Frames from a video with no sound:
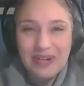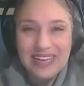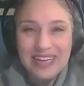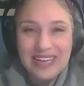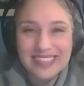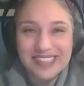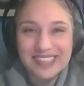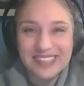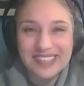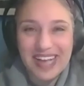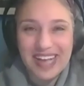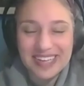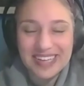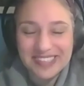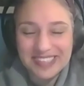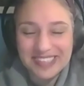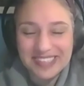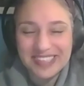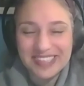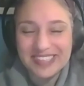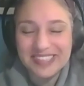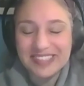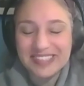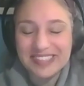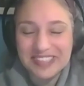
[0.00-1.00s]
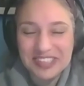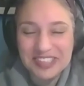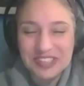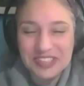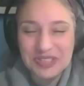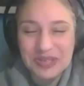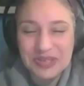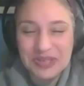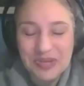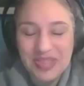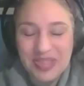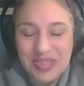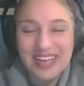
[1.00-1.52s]
decides to
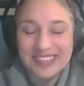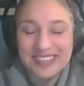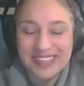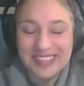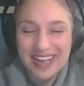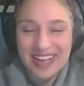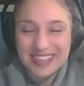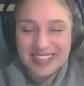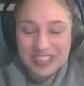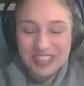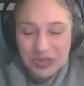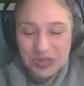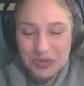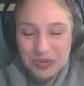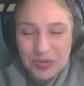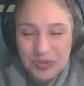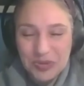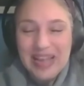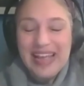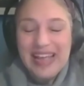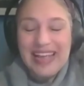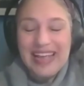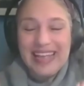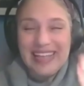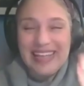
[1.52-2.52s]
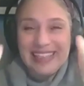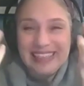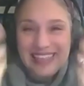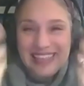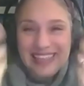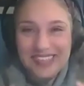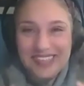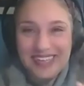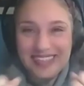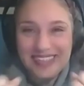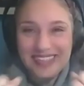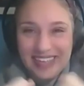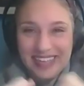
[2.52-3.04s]
do this and to
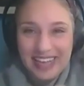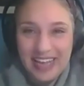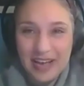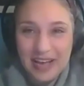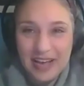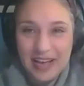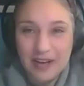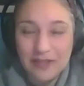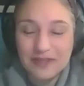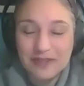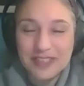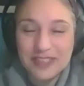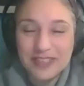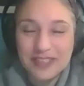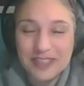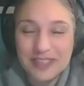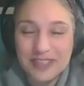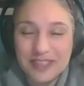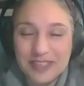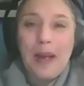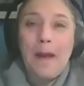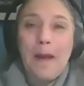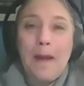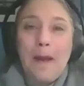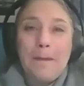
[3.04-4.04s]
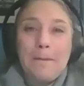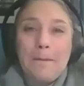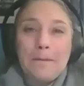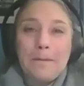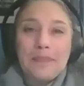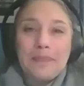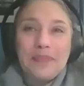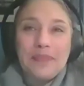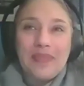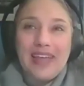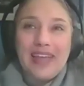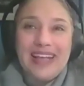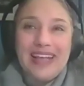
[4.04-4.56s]
elicit the gift.
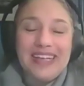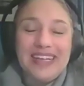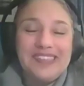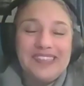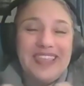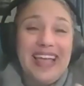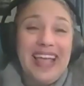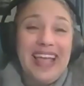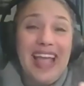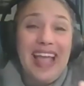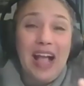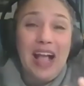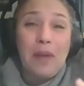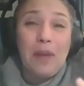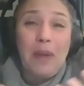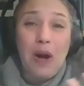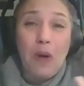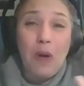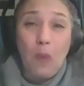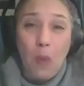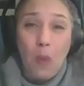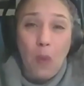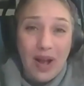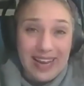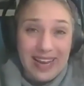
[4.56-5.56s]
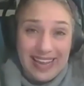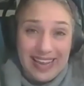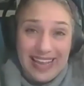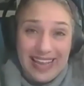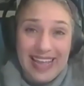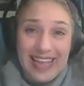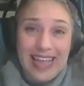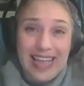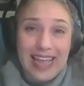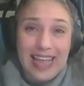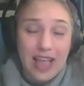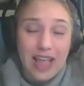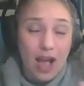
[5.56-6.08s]
He's thinking about what
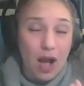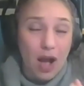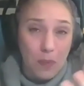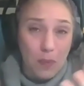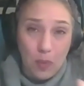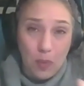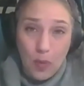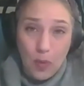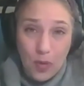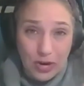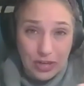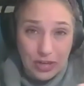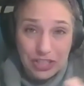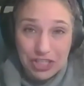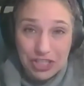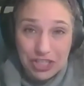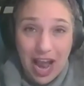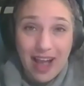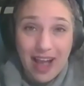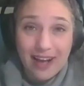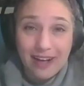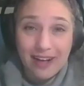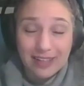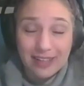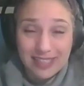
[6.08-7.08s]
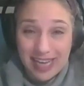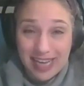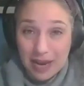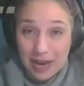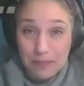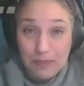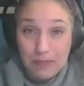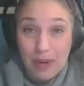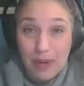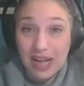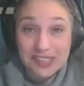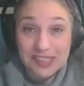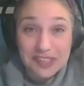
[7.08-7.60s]
he, a poor child,
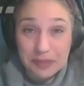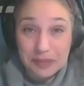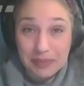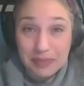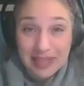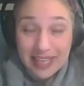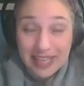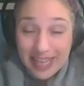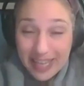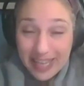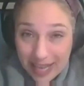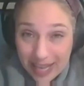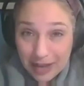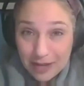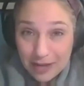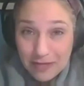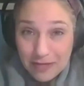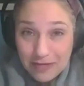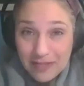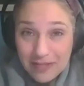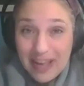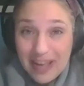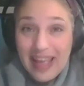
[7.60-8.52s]
can possibly give,